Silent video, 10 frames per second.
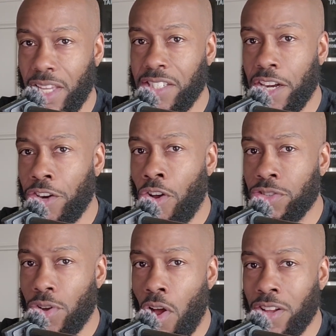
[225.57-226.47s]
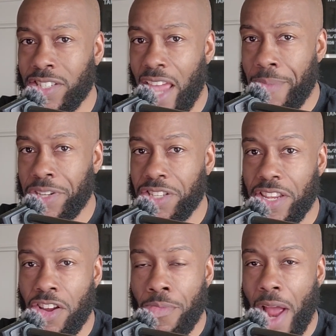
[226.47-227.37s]
They said it also caused damage to
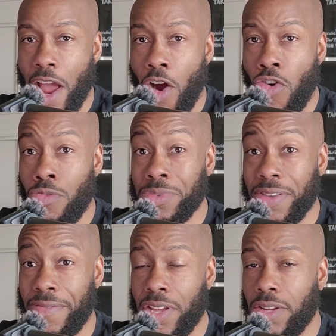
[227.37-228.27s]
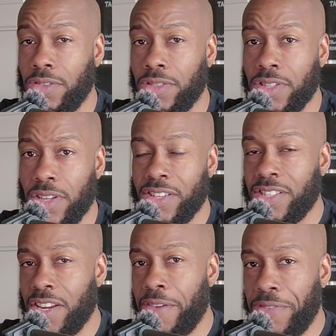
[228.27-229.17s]
nearby homes and vehicles.
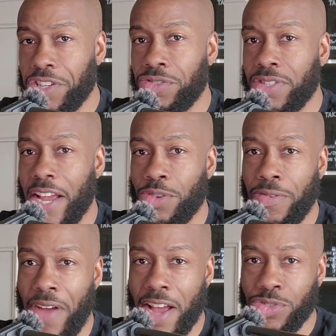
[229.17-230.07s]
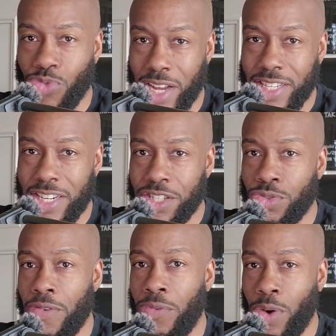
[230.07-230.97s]
City officials had to advise residents
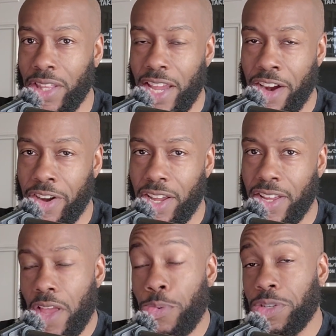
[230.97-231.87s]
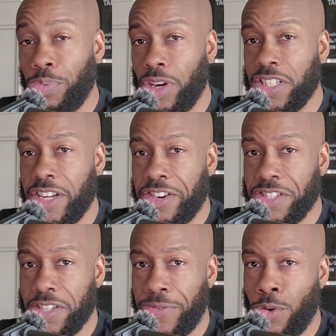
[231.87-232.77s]
to avoid the area. It was pretty serious
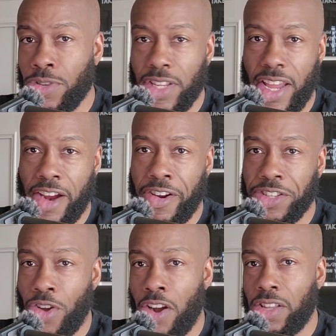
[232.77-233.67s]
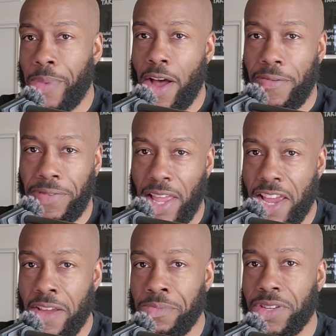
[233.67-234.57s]
as folks in the area talked about
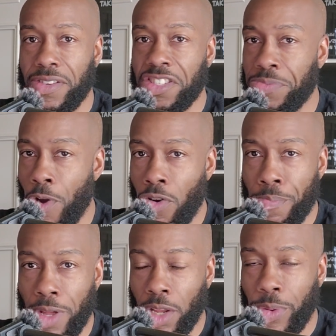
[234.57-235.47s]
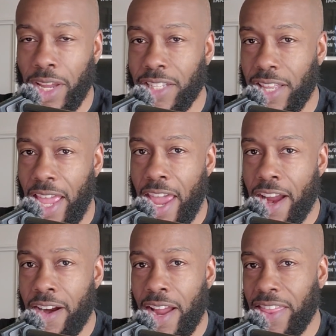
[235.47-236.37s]
flames and smoke billowing into the
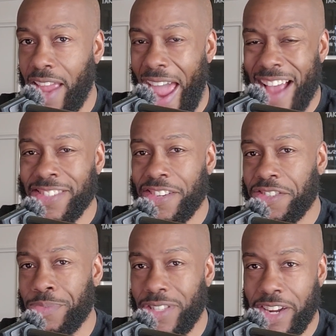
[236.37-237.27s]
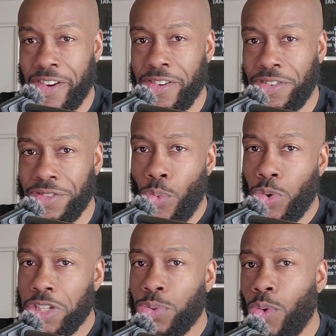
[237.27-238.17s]
air and the hazardous materials
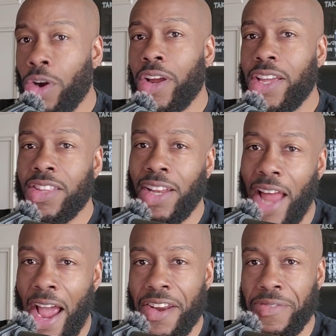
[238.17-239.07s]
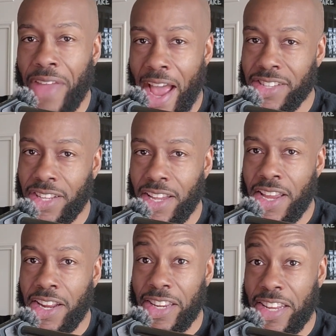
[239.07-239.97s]
which were in the line of gasoline
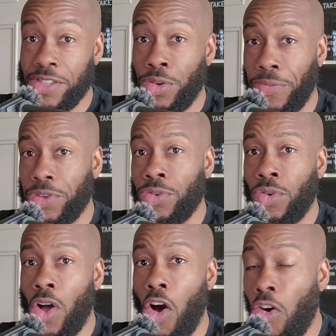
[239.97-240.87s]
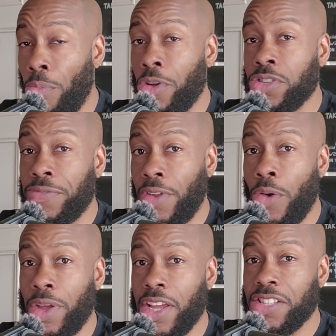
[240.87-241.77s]
and diesel fuel almost
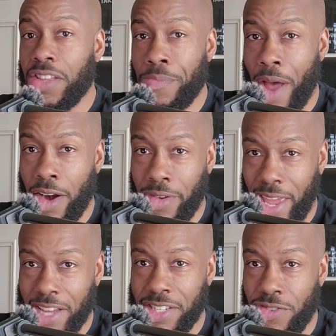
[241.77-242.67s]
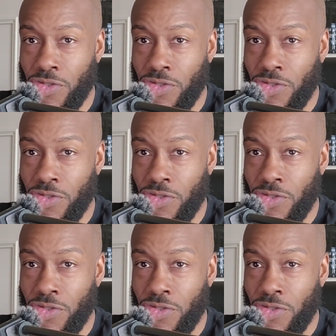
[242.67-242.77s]
flowing into the Monocacy